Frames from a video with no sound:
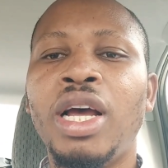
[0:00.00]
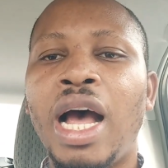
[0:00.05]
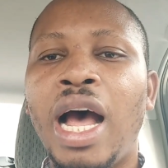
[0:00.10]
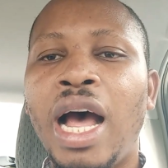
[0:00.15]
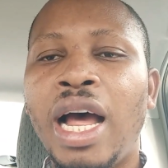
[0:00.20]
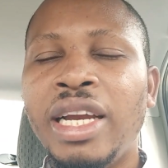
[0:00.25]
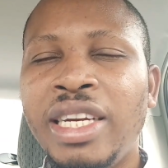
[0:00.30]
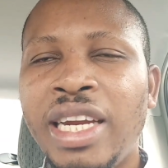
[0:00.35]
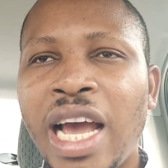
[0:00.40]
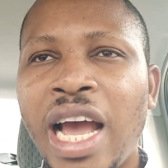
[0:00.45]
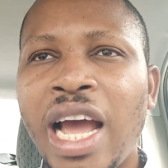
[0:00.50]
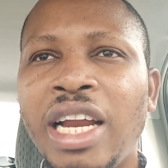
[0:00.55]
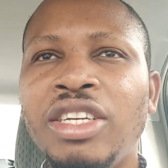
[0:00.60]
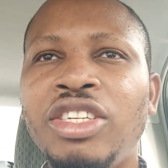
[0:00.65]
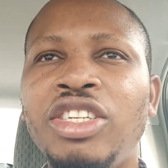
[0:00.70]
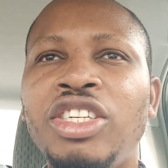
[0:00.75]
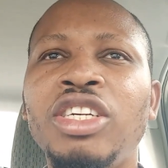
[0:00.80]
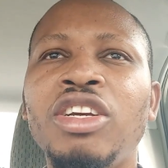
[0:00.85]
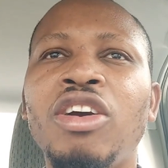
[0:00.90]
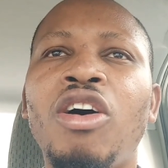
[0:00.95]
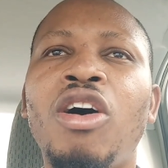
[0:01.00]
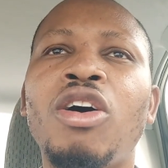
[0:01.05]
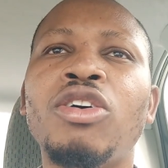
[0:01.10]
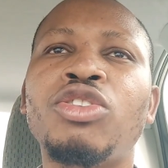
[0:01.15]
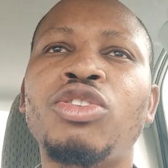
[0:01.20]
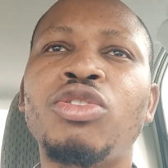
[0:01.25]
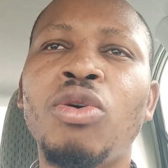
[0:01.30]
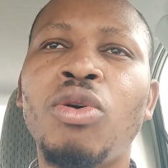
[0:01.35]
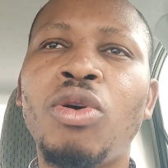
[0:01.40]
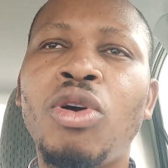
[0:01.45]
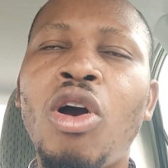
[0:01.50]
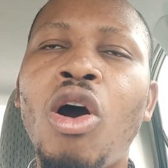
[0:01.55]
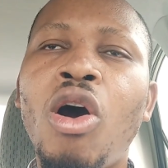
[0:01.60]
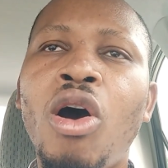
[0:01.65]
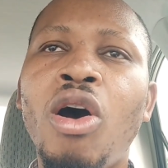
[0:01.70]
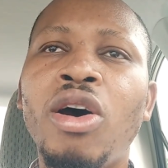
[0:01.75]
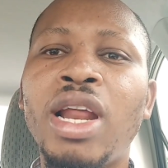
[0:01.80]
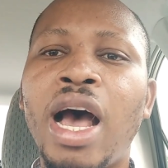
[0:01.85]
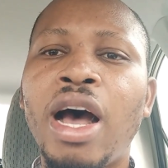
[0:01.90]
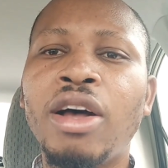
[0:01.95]
And then she also
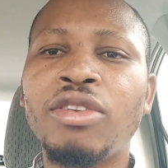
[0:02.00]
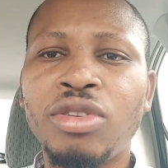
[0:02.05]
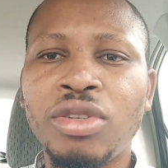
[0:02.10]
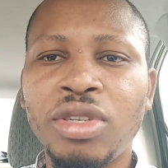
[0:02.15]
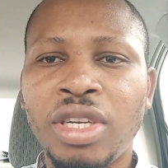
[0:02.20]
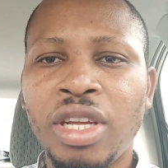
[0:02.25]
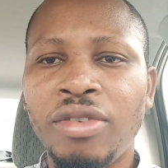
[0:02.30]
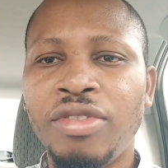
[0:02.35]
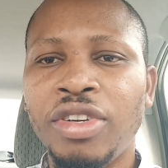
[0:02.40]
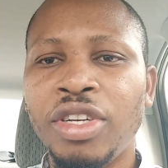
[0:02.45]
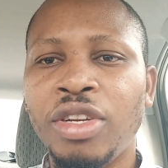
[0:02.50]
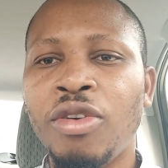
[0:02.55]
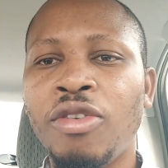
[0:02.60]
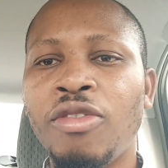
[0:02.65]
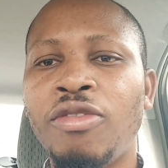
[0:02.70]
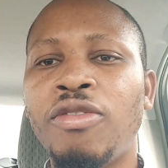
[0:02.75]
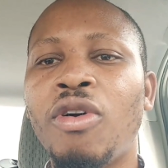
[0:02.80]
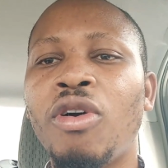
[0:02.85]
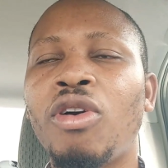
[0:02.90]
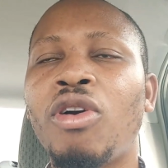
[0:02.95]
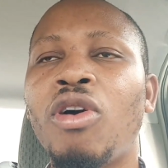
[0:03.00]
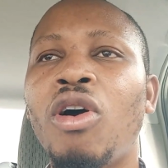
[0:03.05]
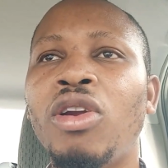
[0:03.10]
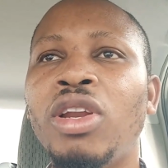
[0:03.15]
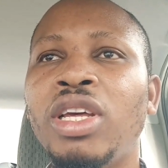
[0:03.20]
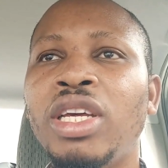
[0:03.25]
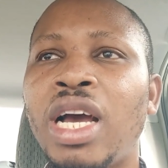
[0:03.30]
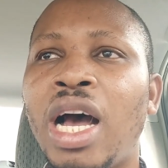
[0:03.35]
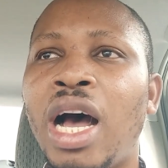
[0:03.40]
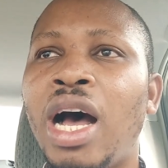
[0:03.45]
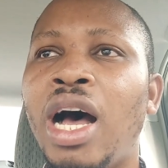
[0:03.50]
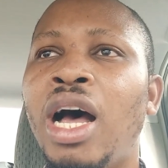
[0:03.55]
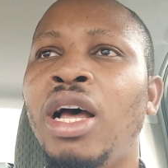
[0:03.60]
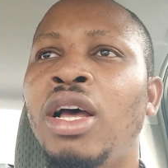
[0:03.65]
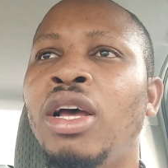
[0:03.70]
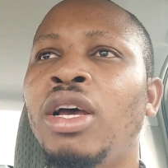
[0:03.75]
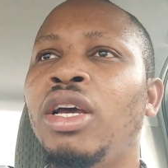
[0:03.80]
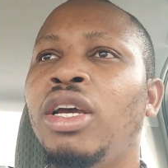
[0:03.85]
called out Davido for calling her,